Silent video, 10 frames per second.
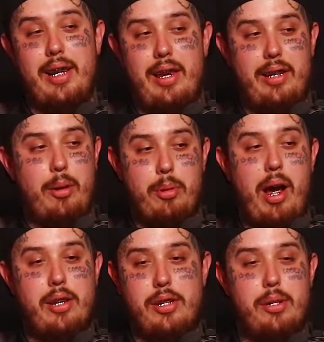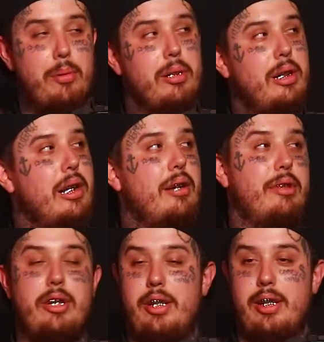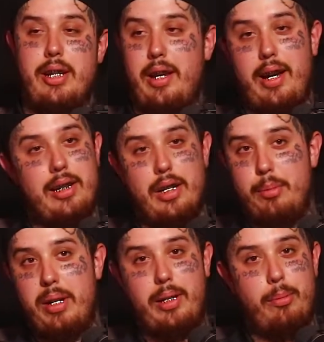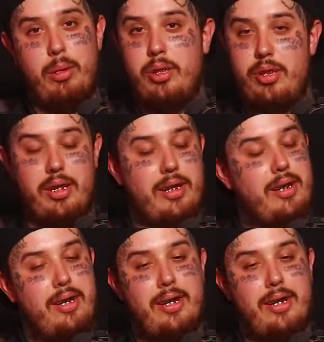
Like I I genuinely love this shit. Like I love making music.